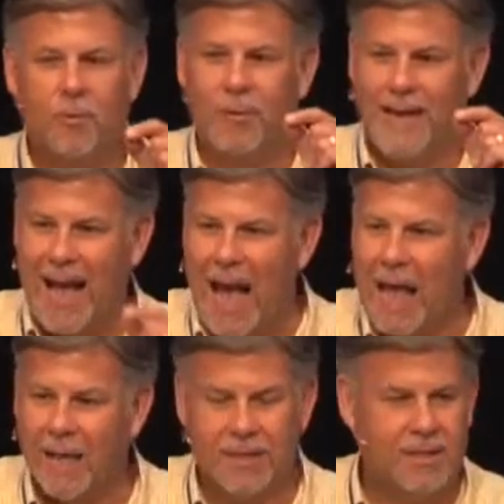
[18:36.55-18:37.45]

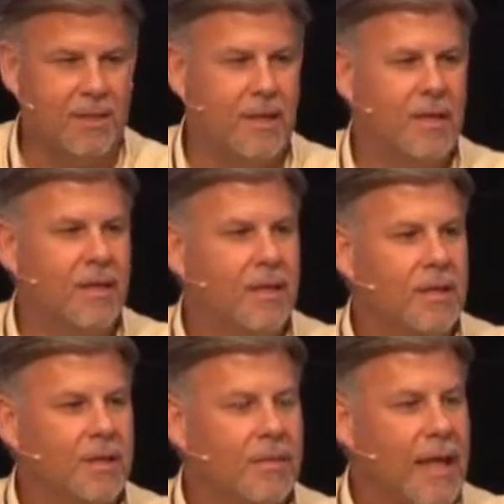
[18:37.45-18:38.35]
reality
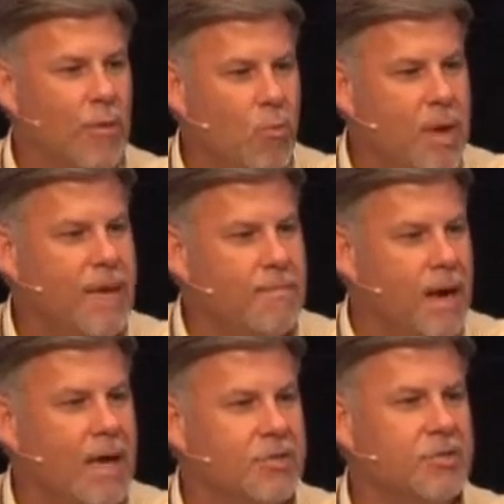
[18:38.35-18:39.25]
that we
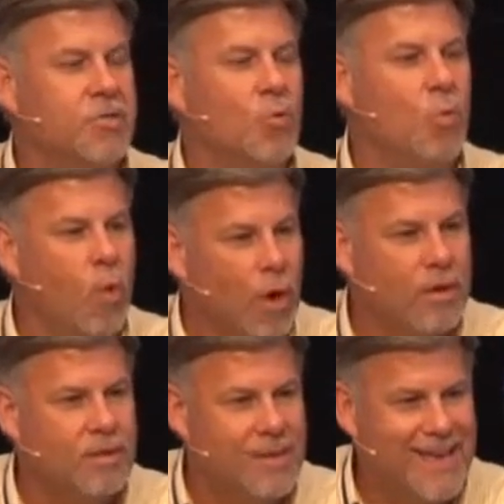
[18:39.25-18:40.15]
must
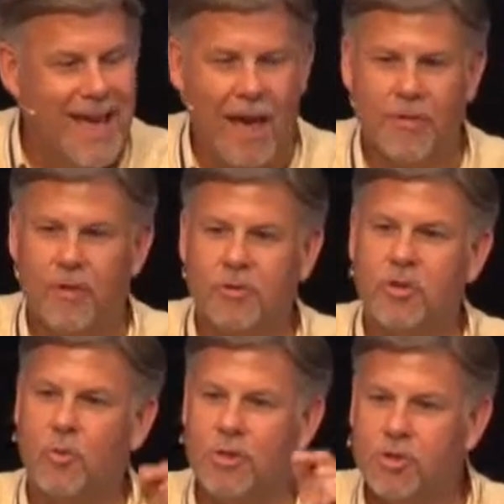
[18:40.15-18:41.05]
work together
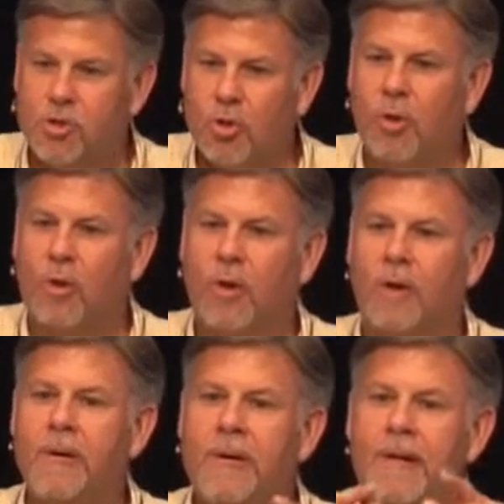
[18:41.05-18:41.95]
to
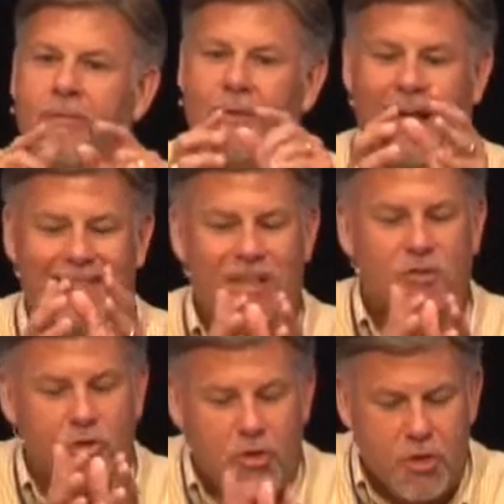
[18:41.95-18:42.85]
ensure that
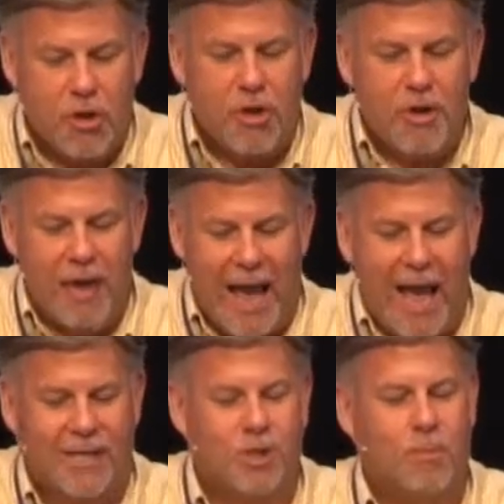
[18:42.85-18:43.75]
this third
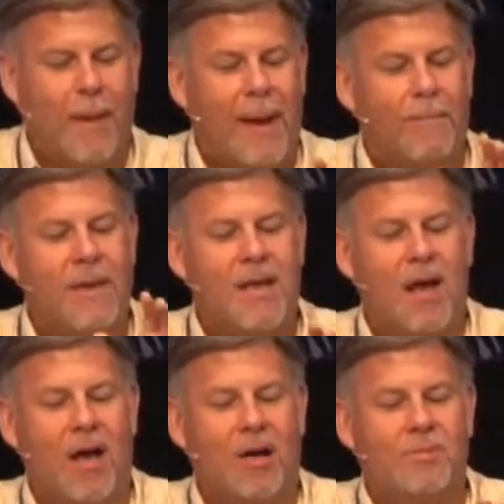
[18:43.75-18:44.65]
aspect
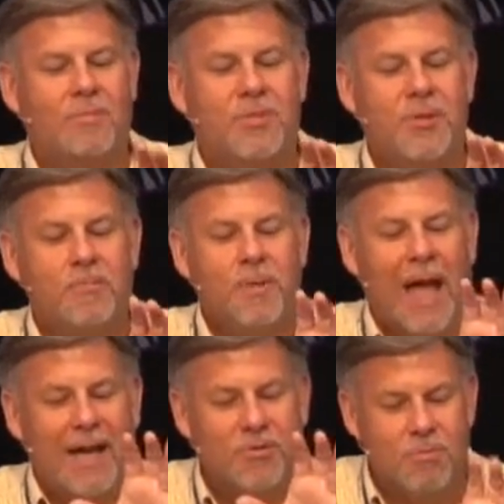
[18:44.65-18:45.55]
becomes
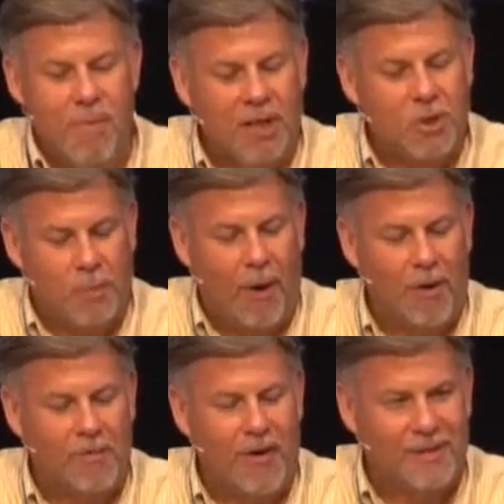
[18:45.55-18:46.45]
as much a
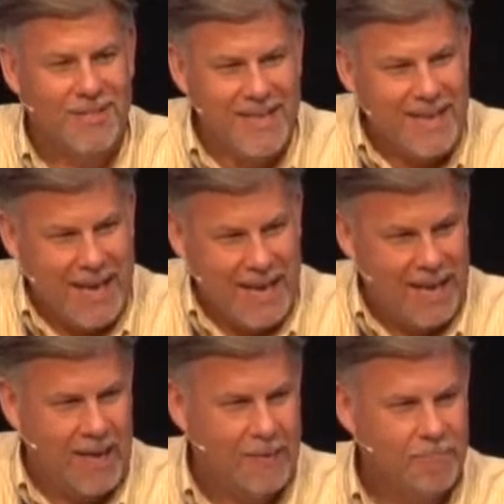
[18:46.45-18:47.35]
part of our
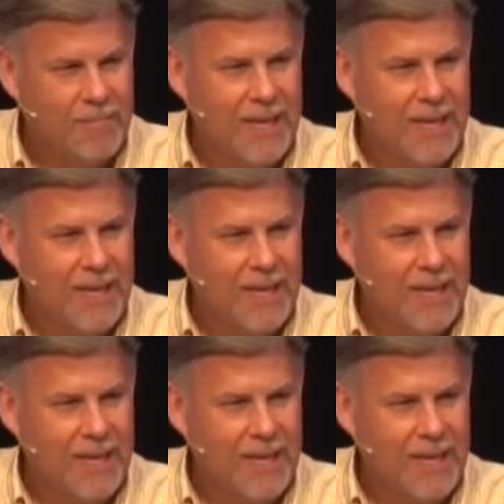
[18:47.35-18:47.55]
DNA